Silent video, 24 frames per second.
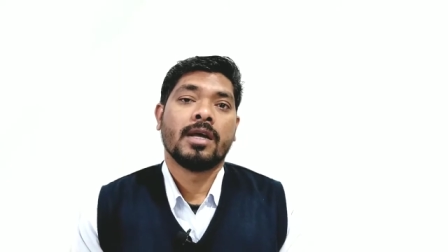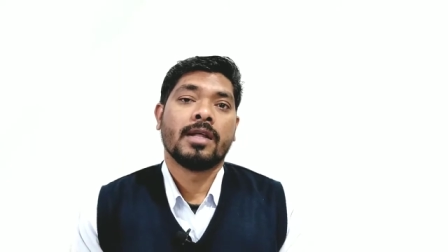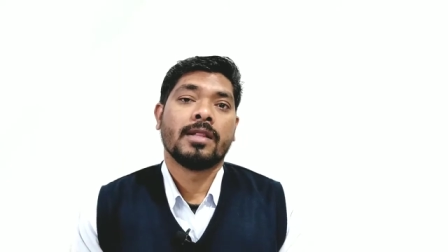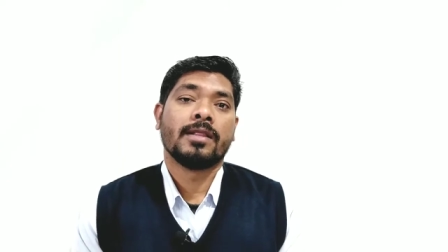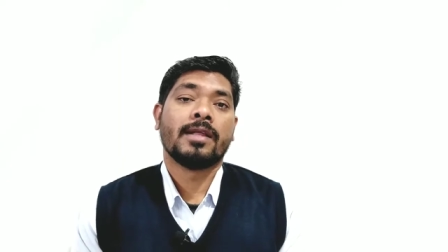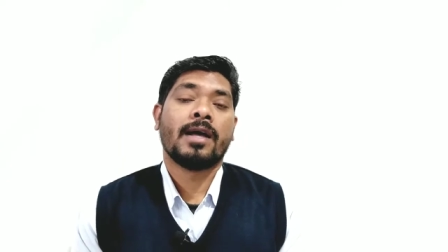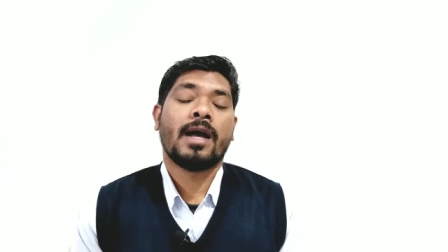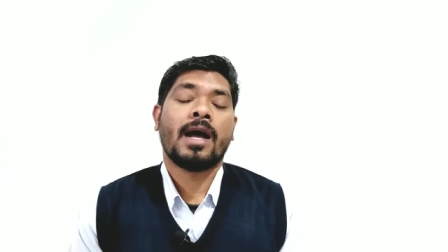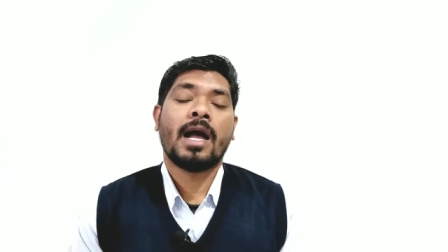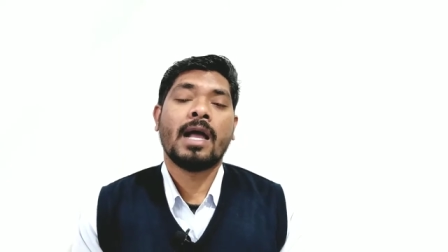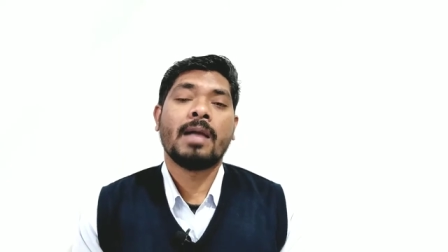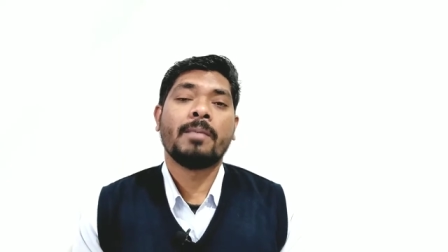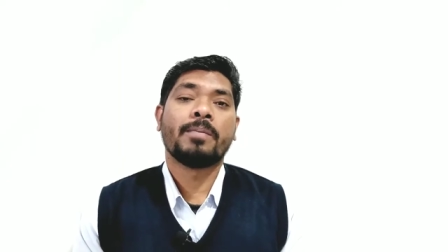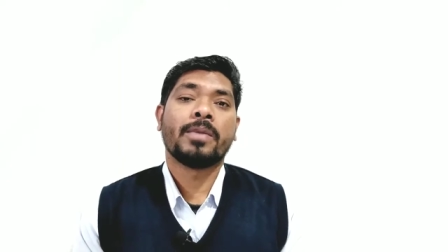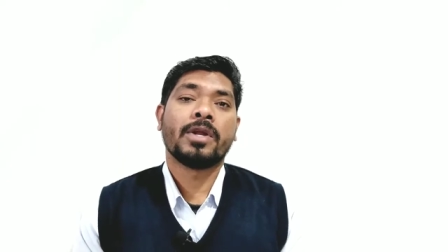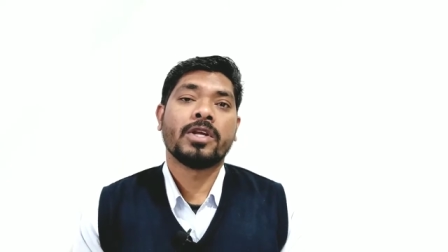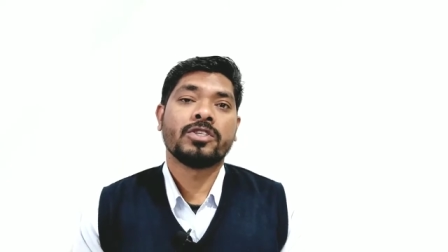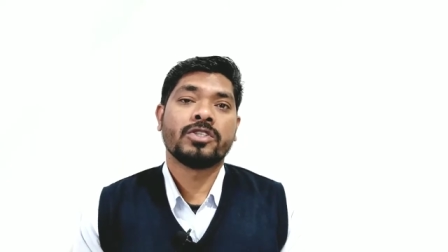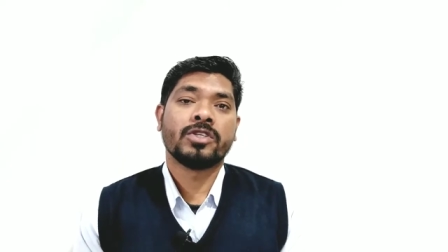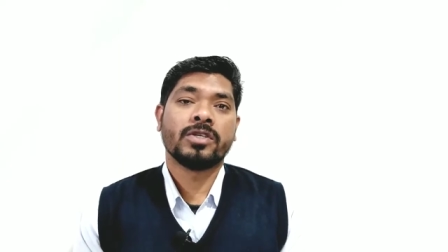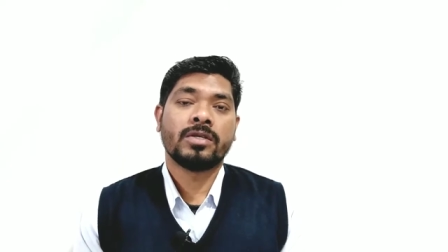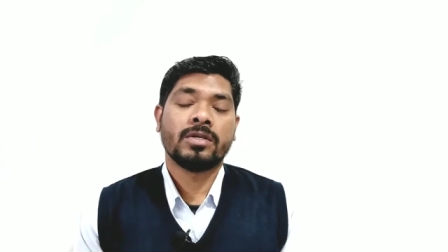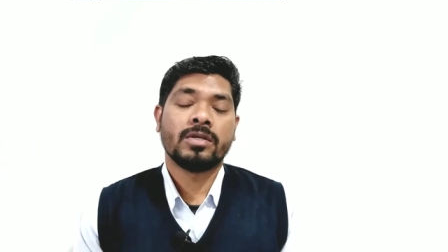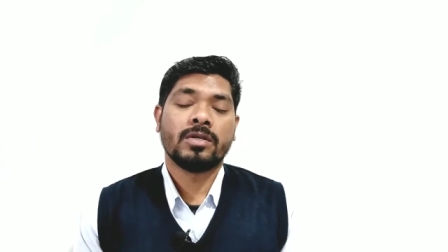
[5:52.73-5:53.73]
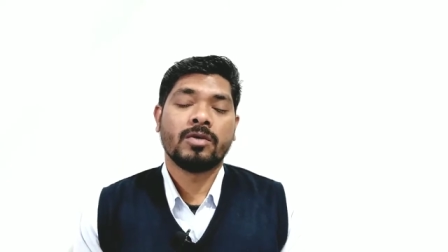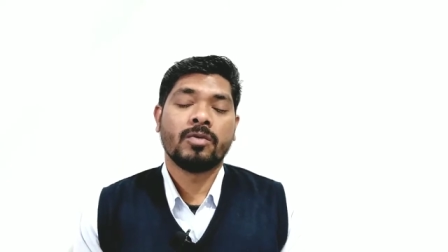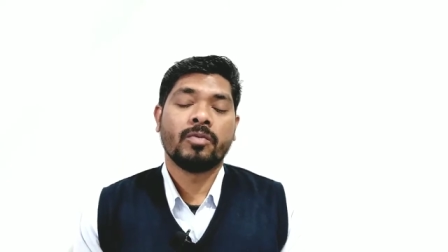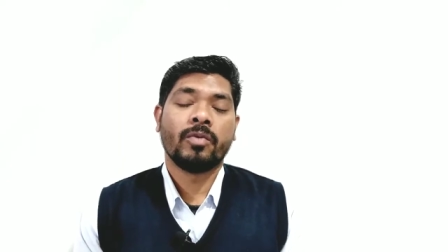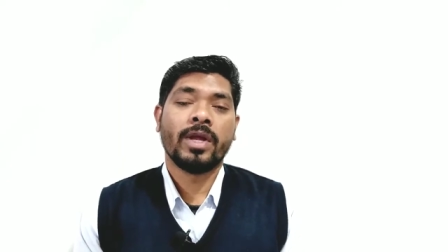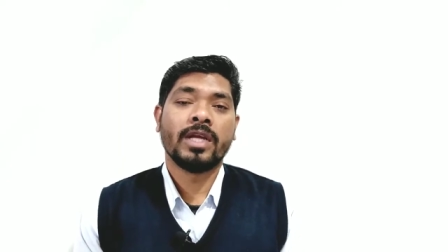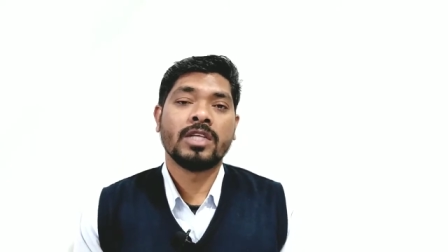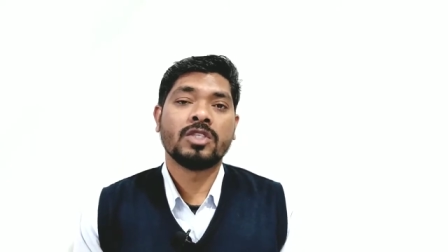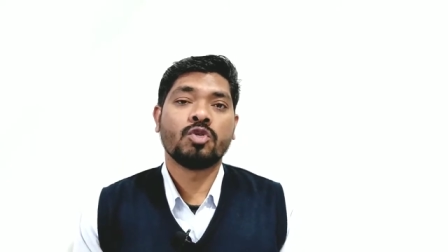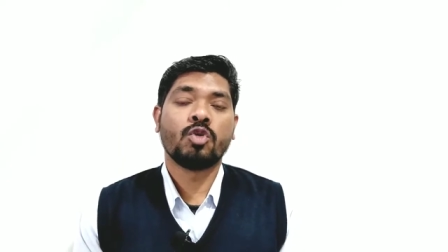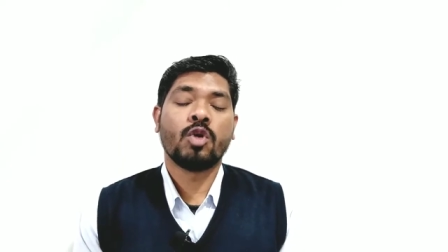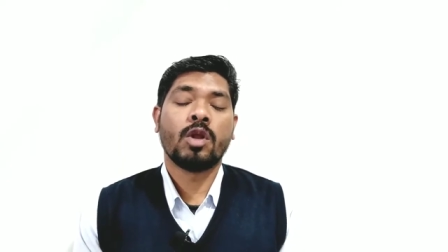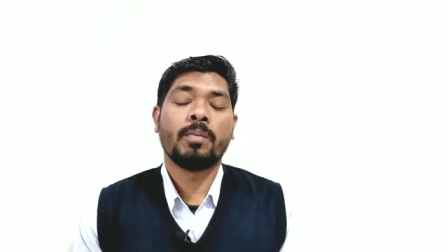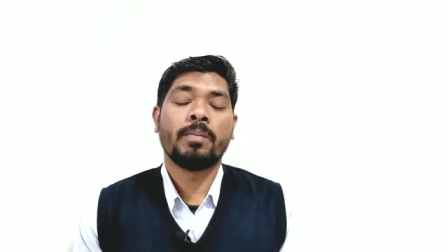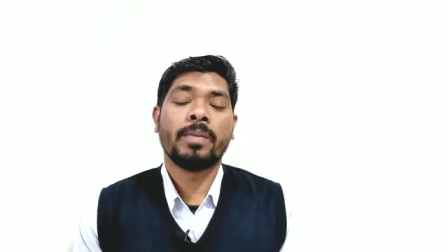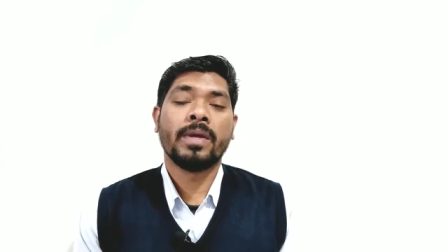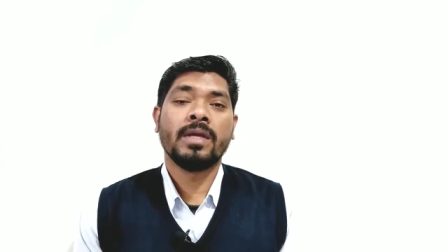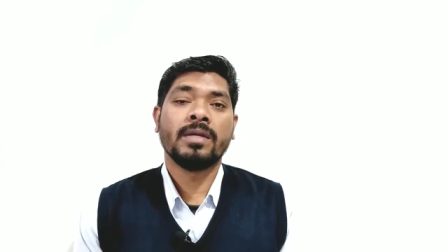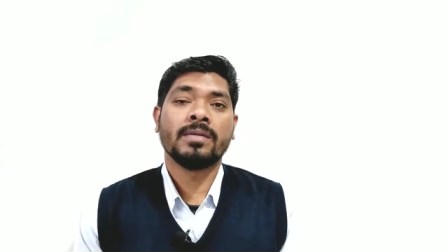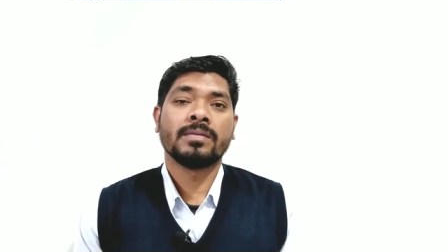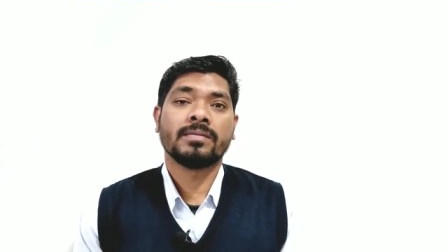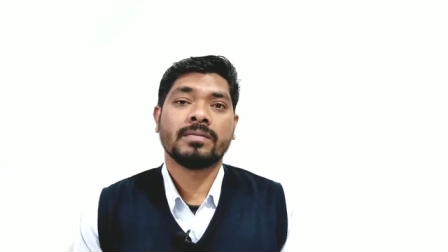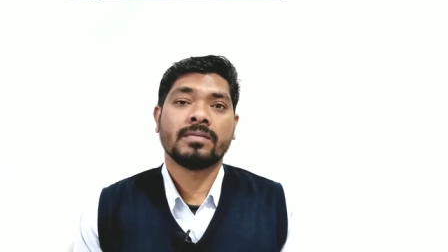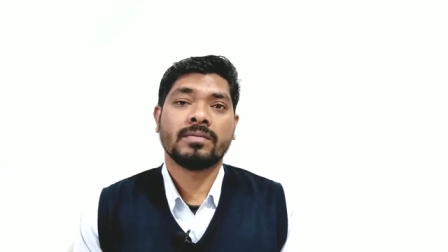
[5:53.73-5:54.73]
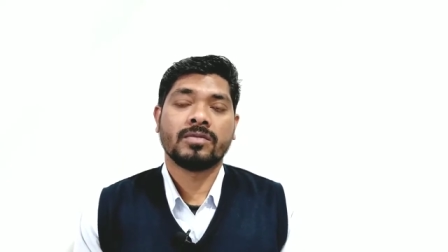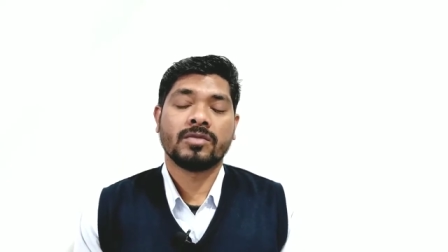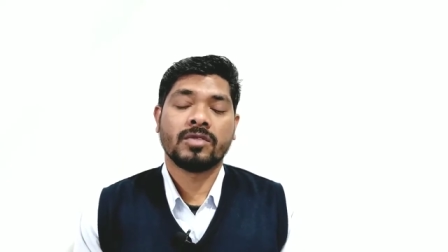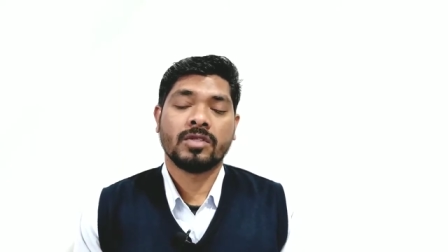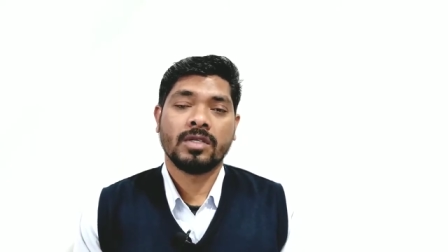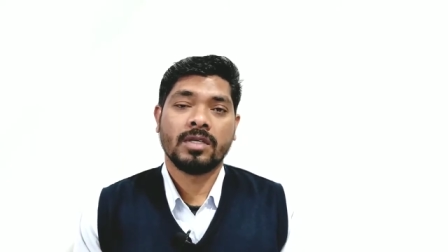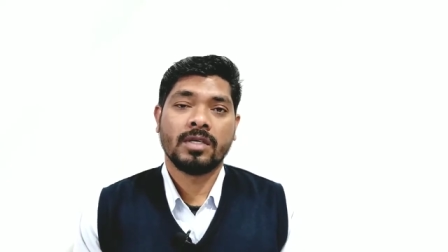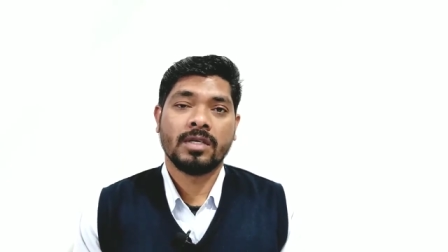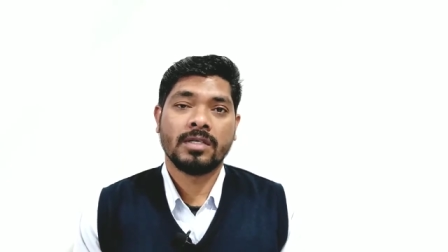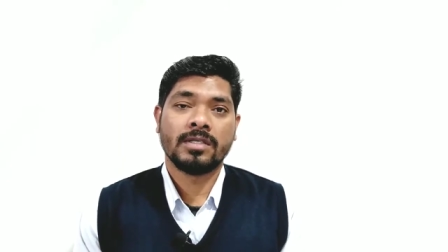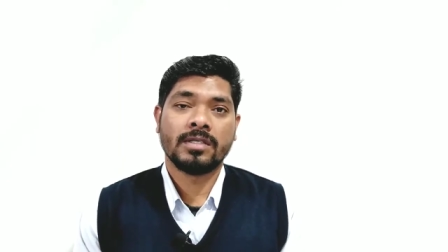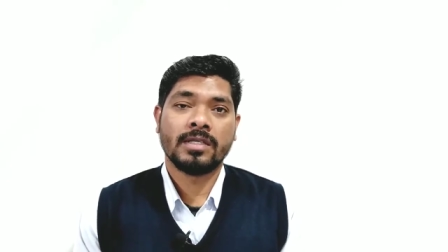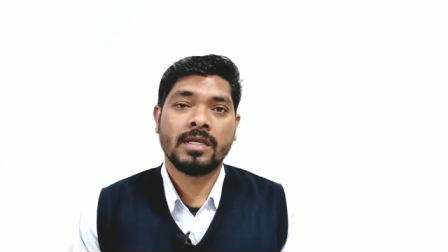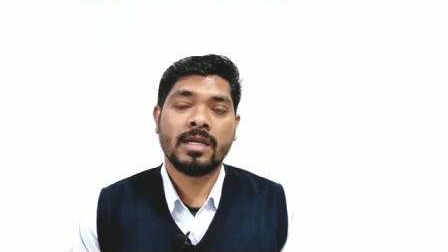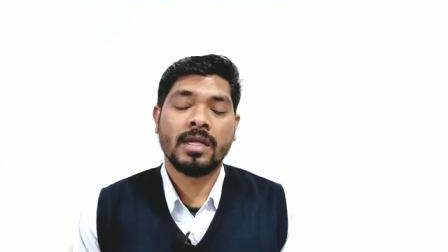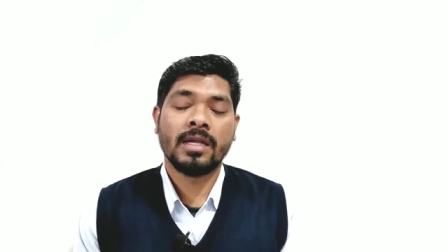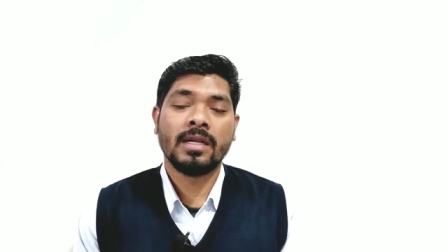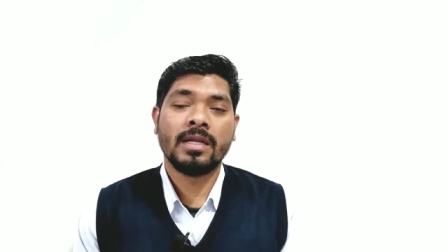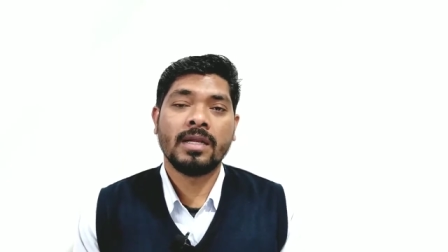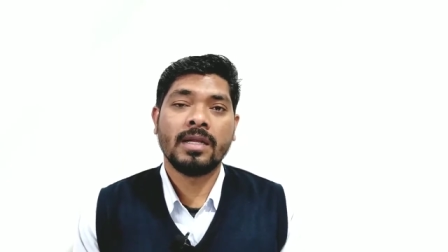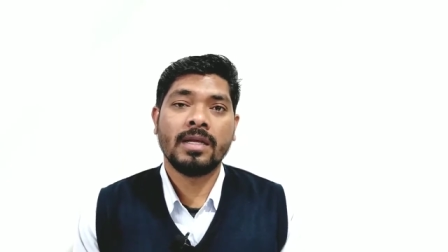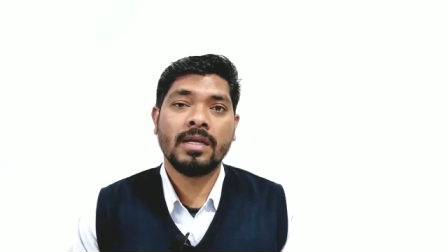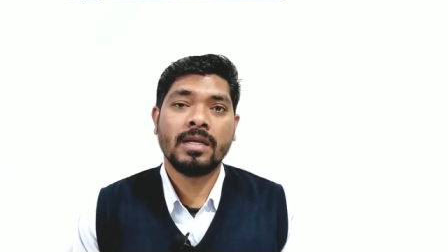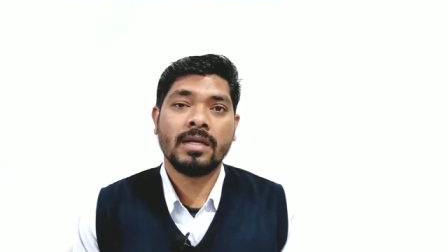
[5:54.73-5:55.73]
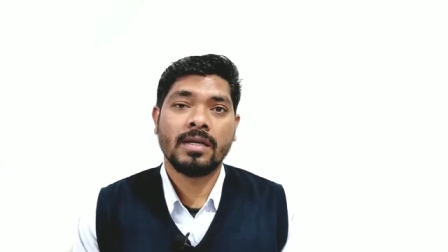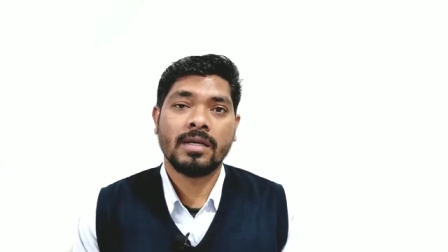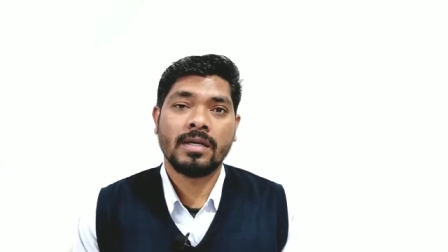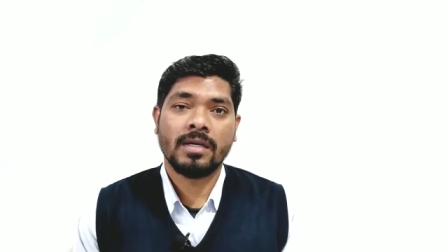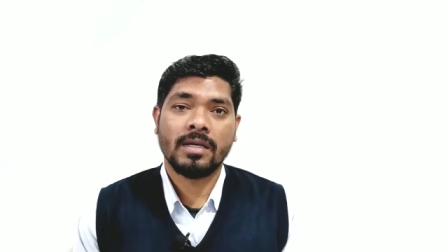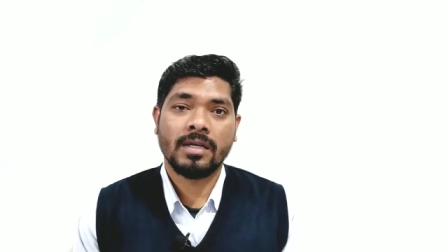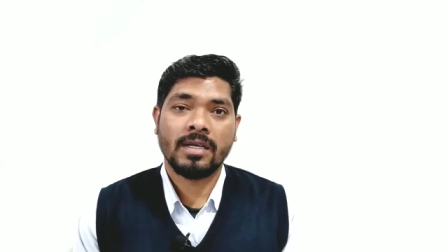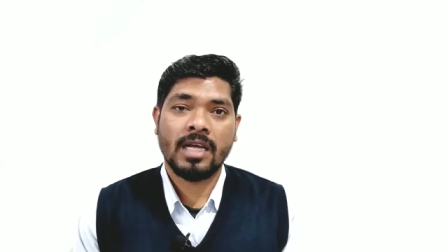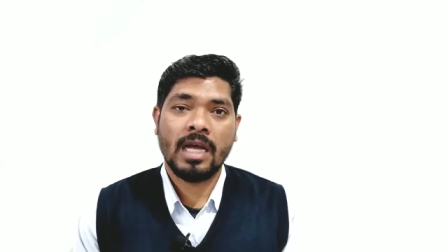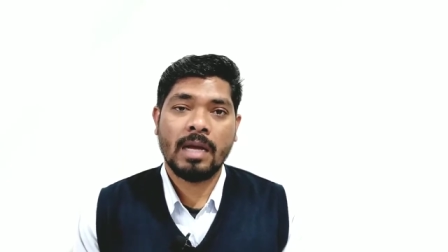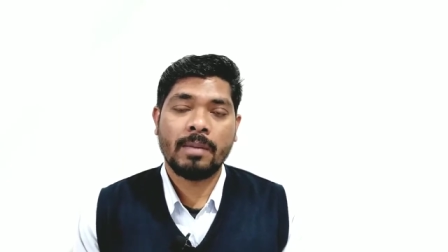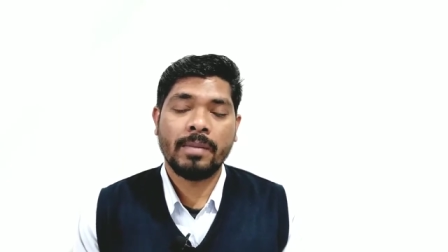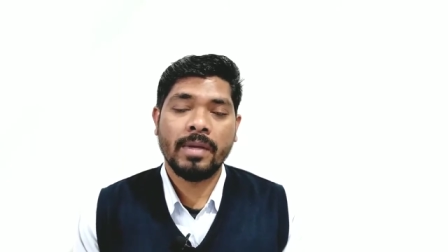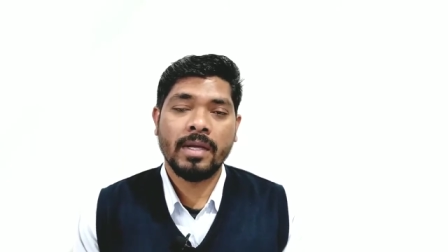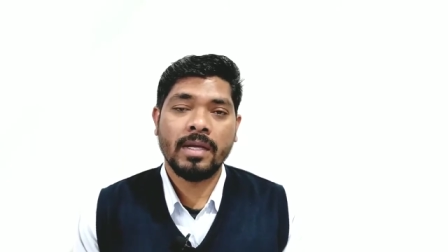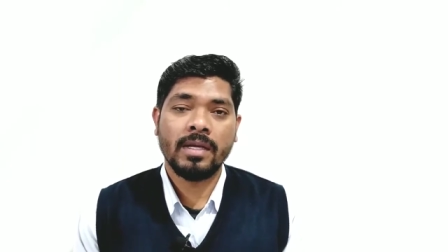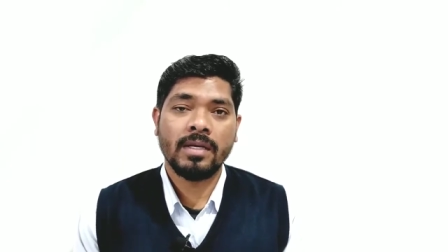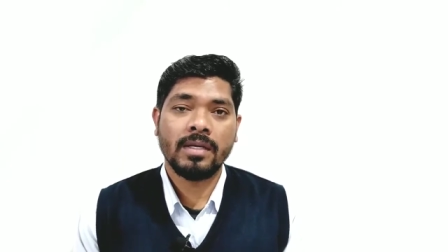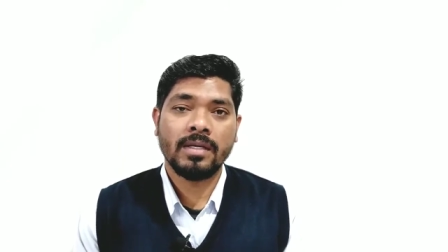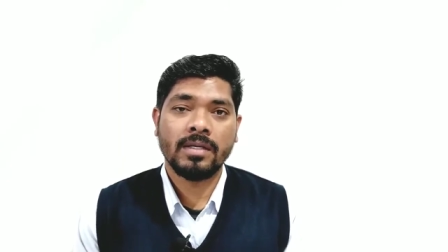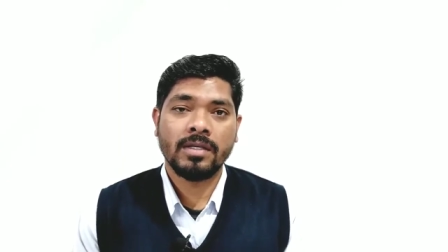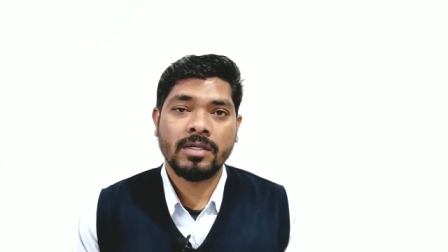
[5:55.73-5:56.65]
the high pressure veins will be suddenly coming